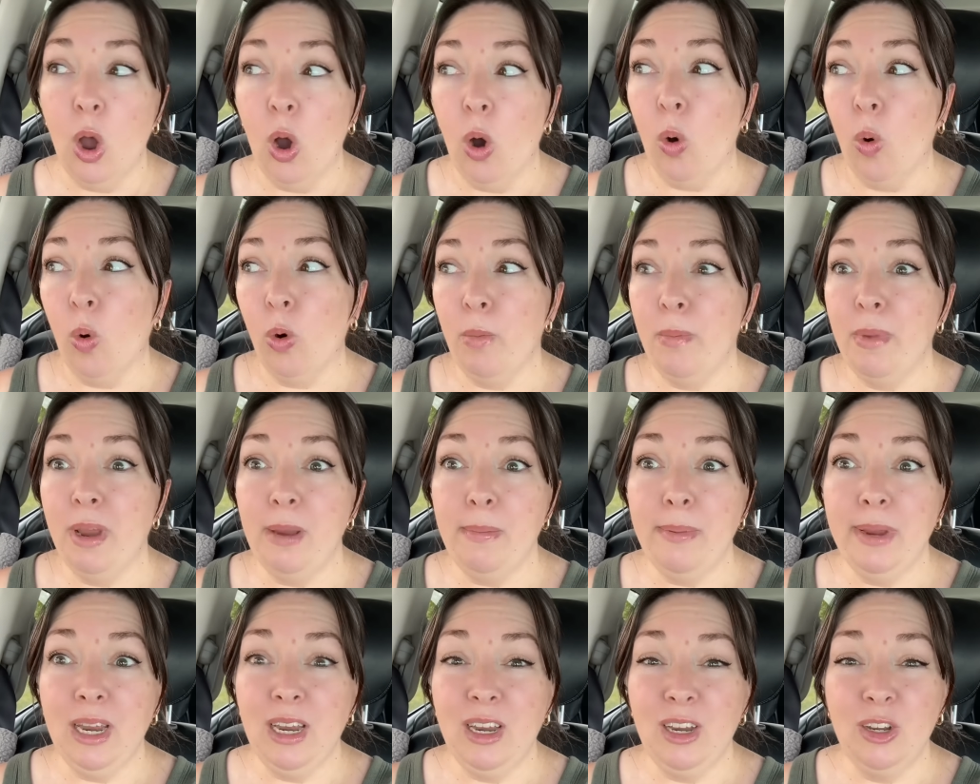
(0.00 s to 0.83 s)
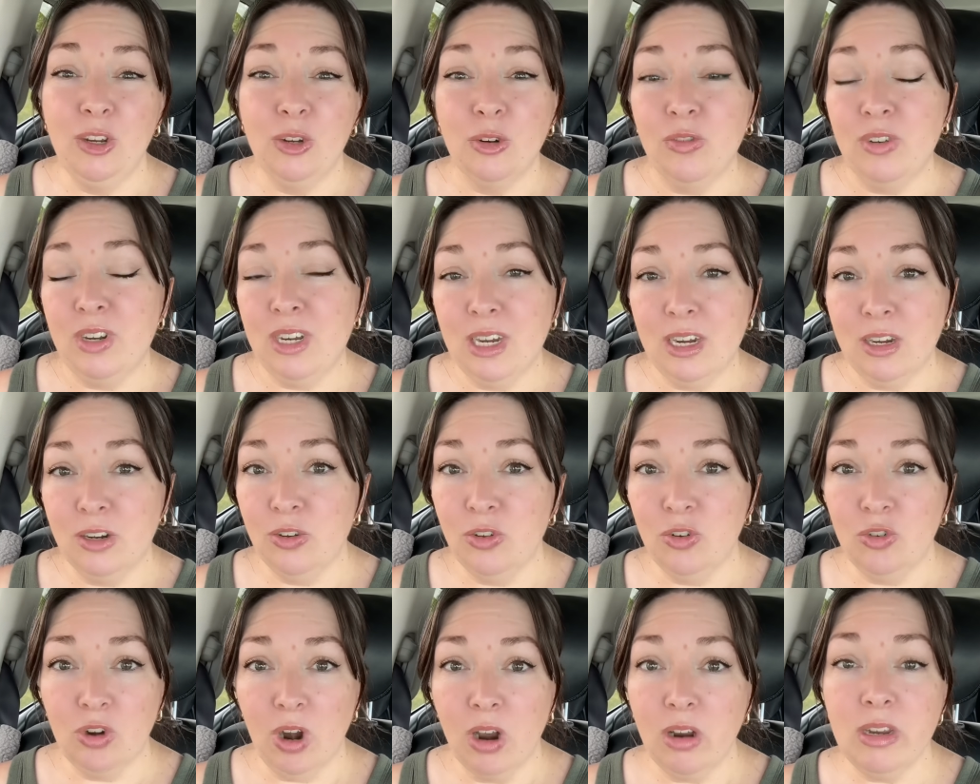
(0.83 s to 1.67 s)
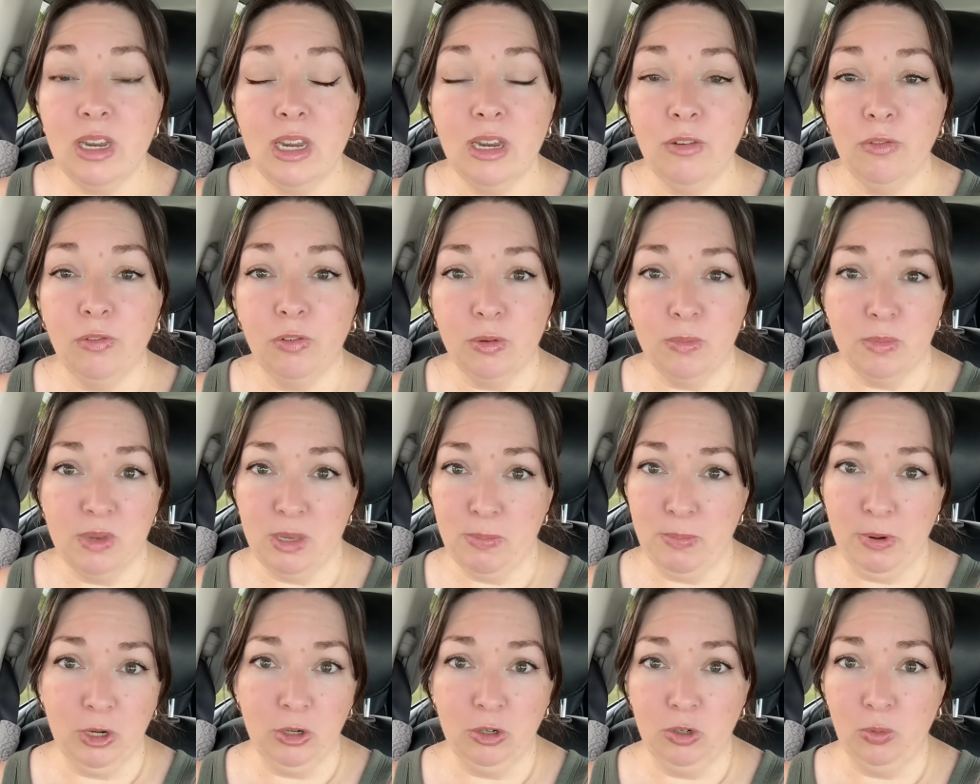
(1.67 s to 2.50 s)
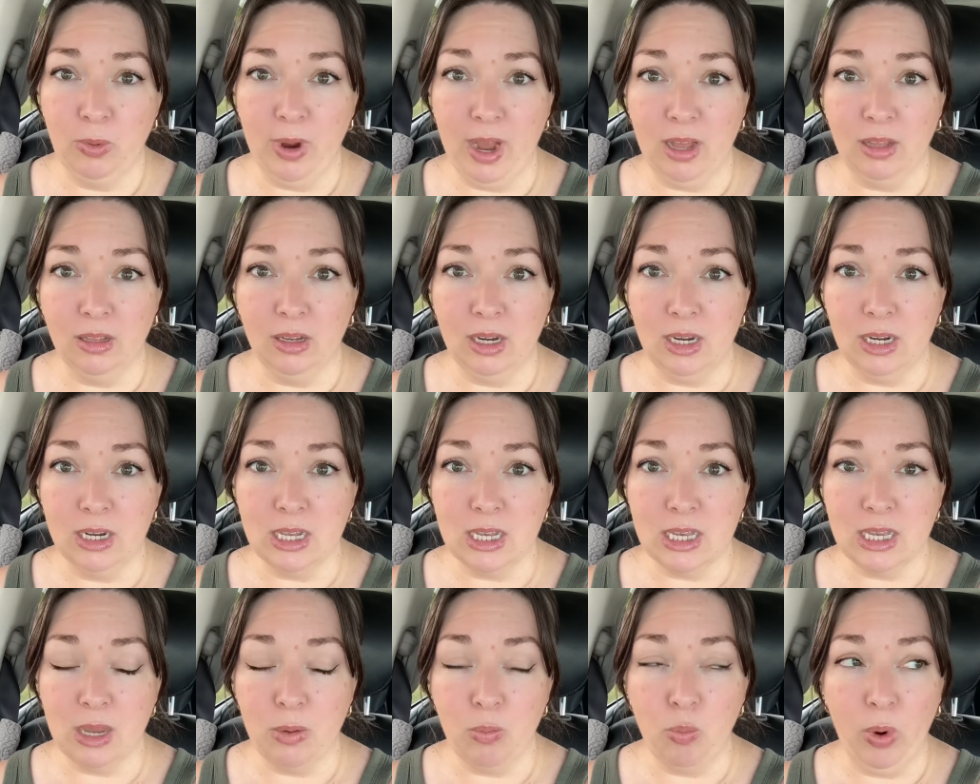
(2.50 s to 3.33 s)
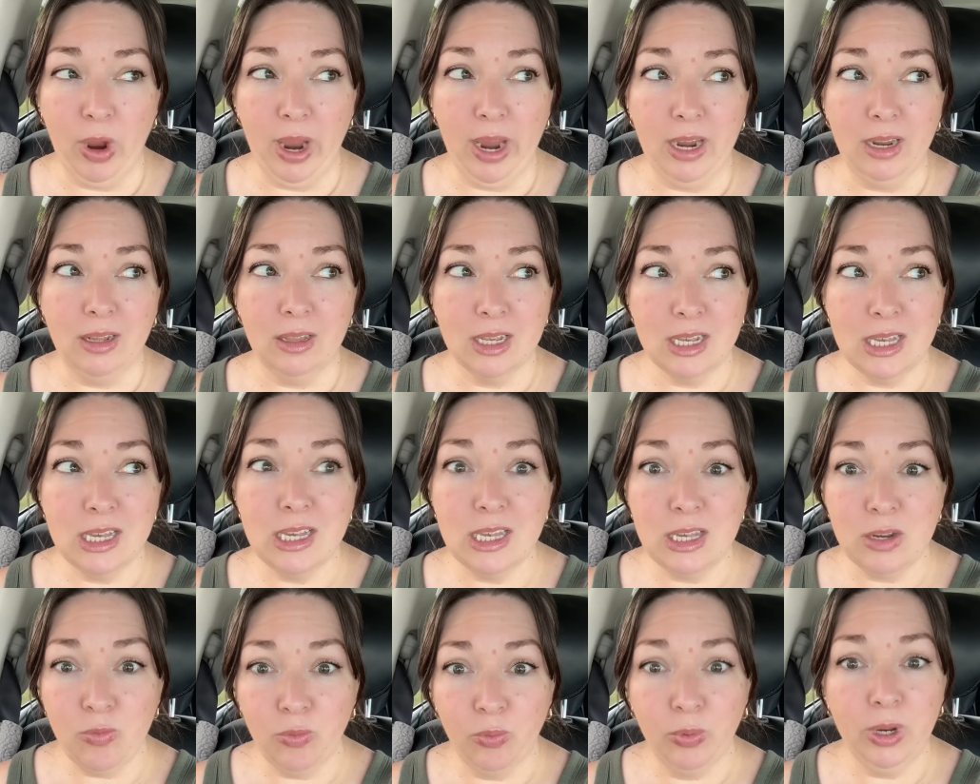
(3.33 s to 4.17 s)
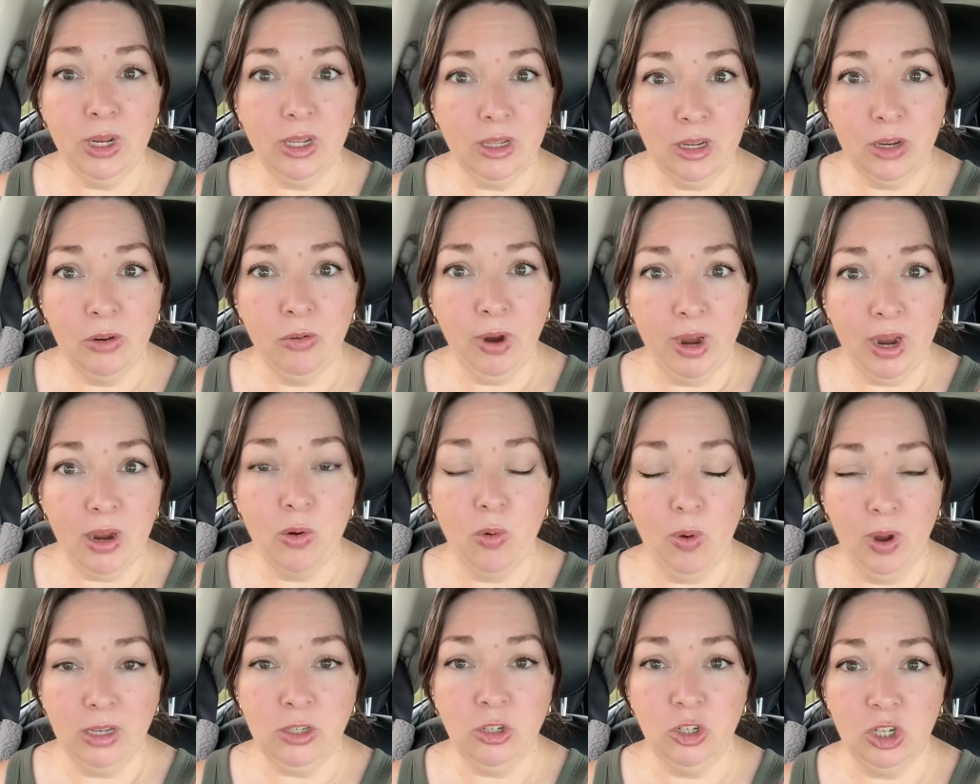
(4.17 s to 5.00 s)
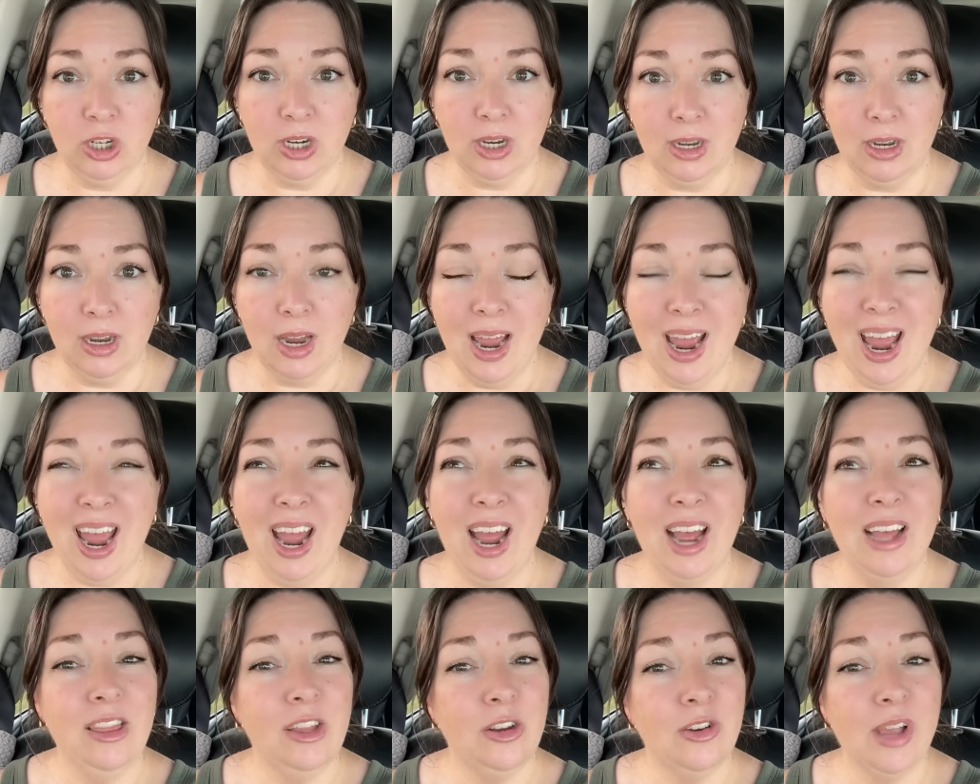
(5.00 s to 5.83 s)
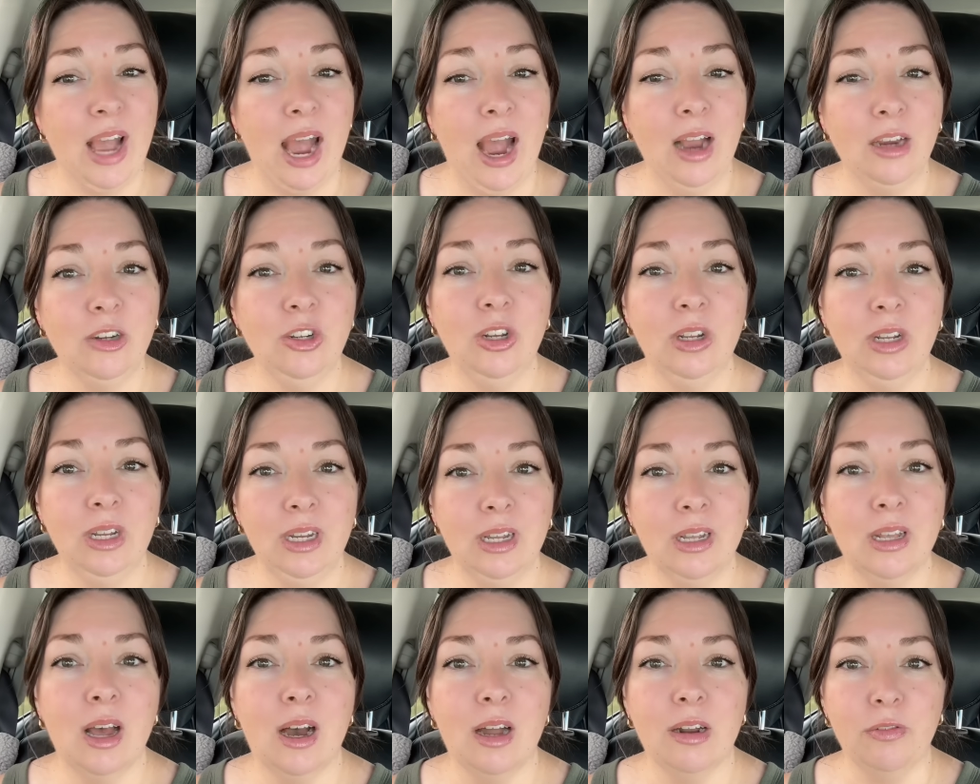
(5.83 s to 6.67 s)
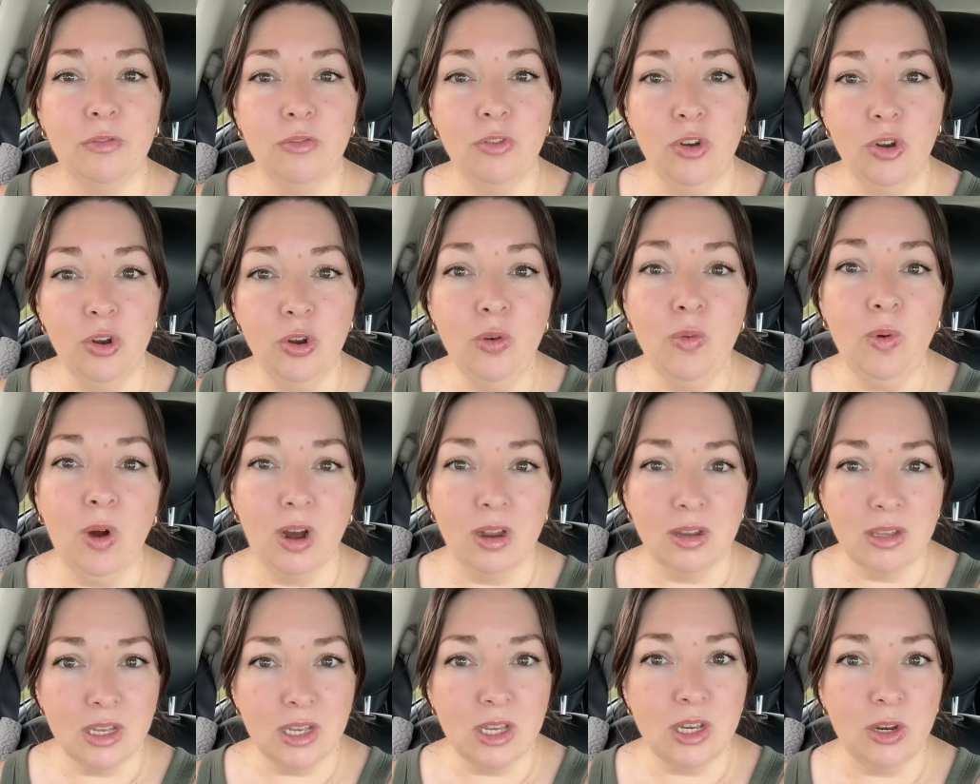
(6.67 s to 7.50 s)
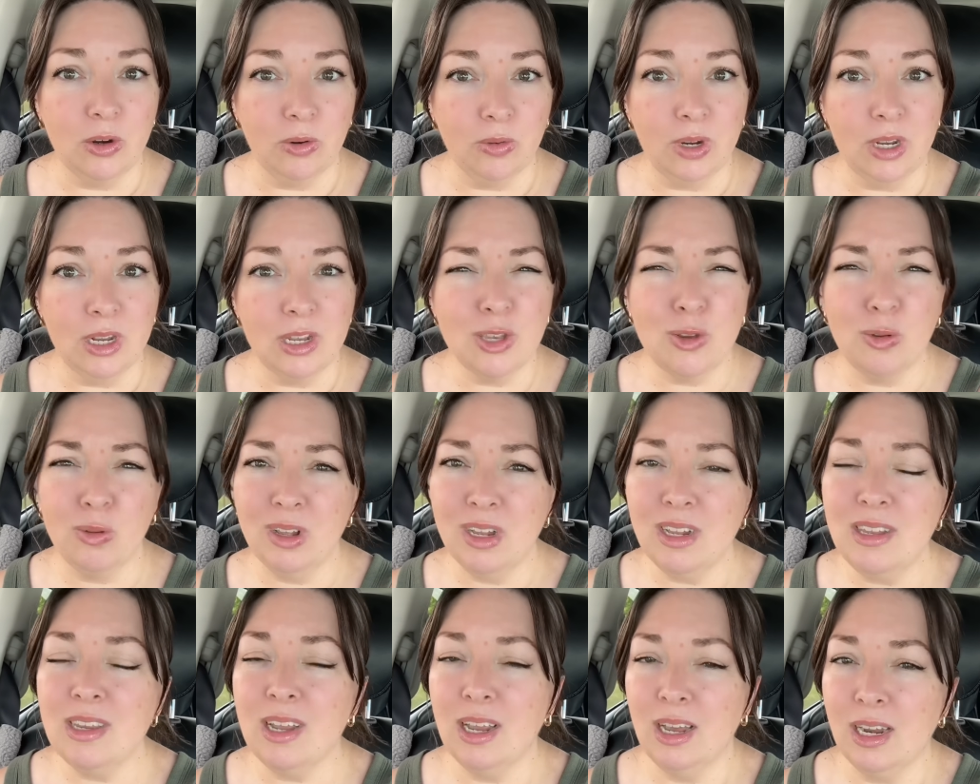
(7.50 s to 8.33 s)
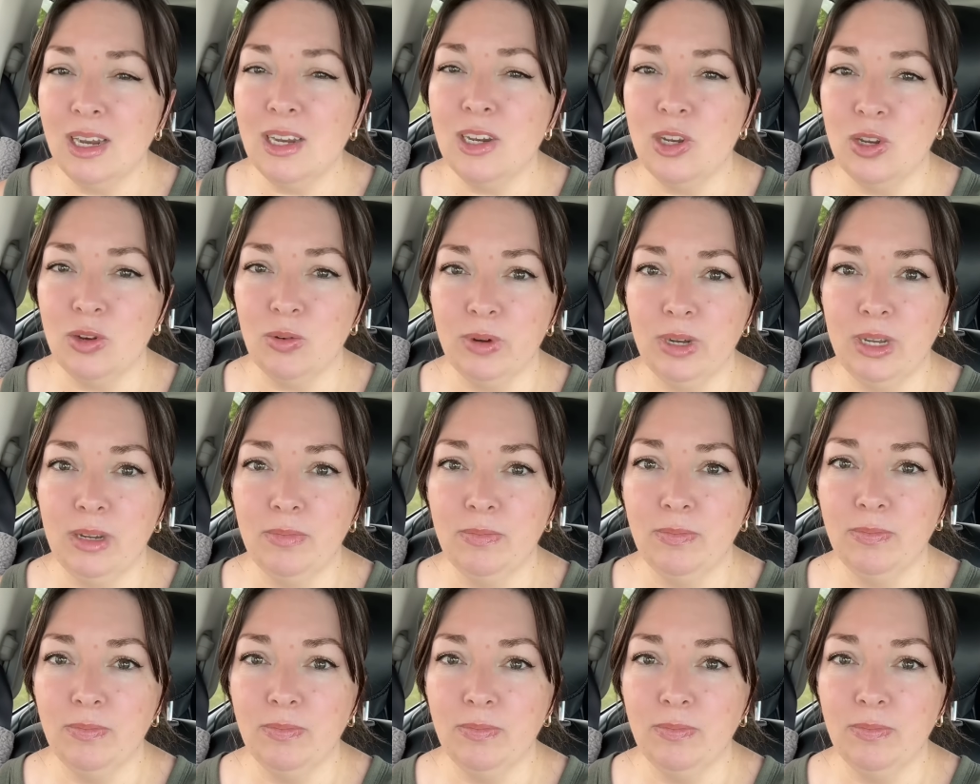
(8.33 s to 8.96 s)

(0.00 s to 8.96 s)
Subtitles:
or maybe you're deconstructing from spirituality in some way. This is a really great question, and there's actually a lot of nuance to it. So let's get into it.